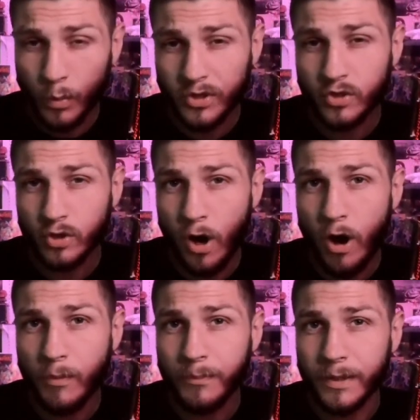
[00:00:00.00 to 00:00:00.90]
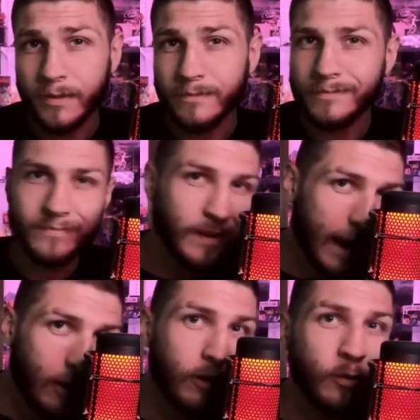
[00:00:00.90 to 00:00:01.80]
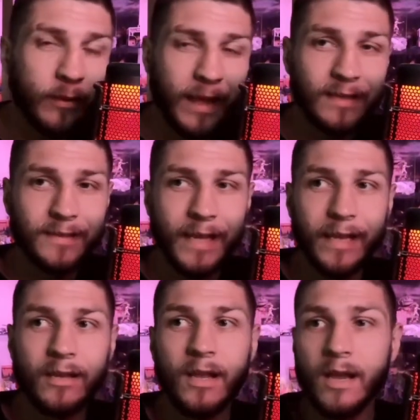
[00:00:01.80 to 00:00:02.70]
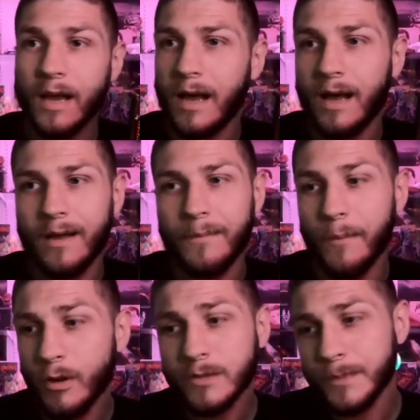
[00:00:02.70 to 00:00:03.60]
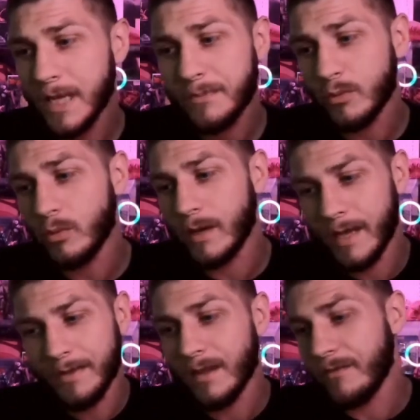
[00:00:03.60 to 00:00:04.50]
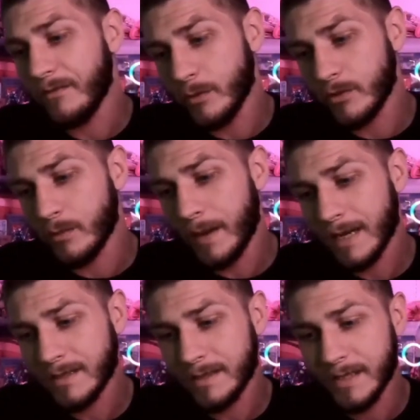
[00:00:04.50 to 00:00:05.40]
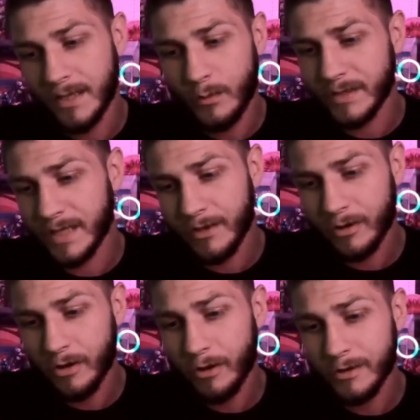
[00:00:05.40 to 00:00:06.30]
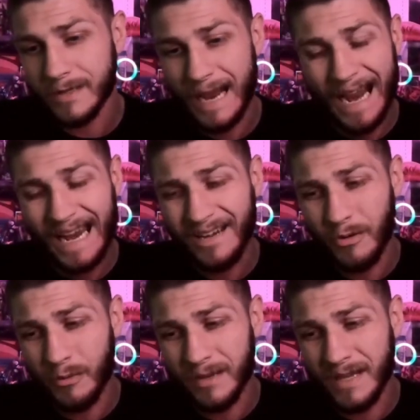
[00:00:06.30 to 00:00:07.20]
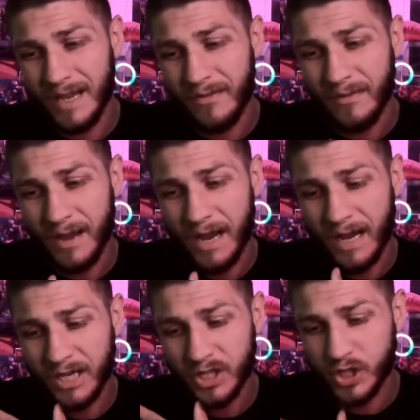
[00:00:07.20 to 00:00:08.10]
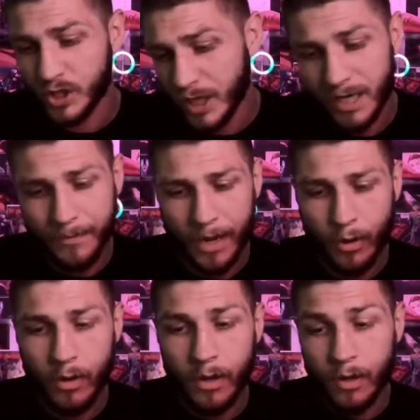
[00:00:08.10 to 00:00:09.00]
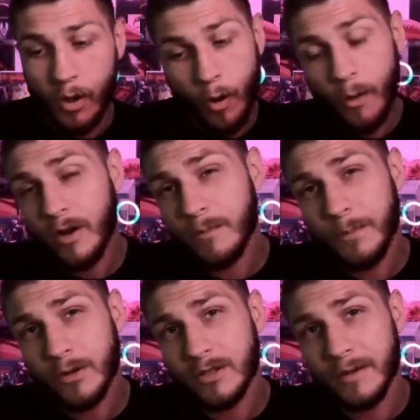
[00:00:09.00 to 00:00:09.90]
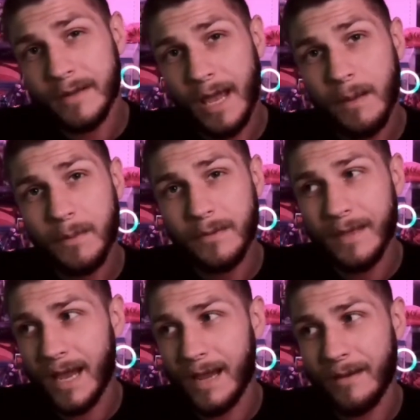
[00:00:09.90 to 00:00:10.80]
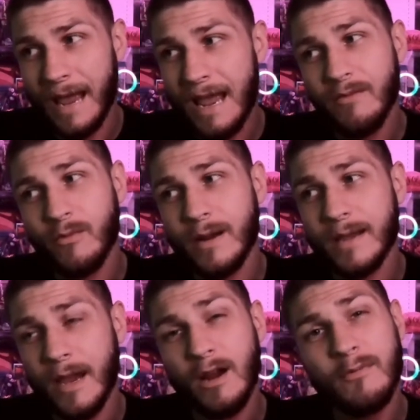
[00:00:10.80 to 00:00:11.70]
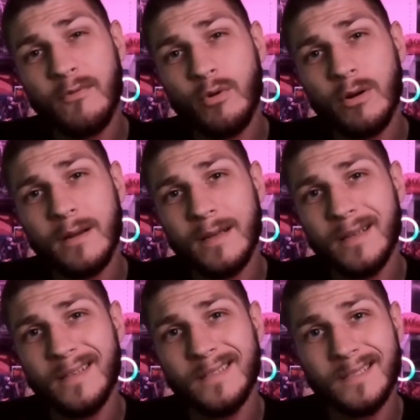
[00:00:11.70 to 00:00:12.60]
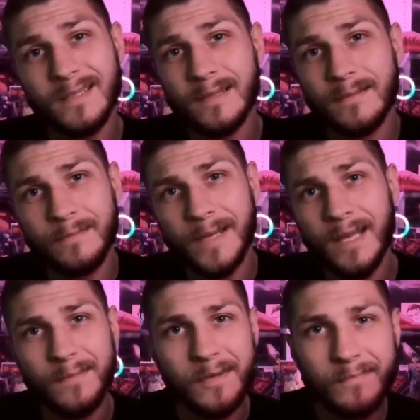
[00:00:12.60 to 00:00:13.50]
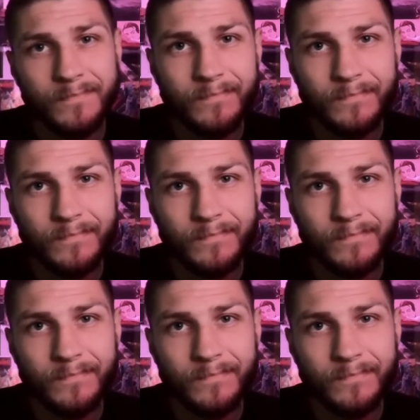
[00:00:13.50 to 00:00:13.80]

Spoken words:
going strong, but how long would that take? Most people in the influencer boxing scene that we see in the cards, I don't give a shit about. Only person on Kingpyn that I halfway care for is Gib.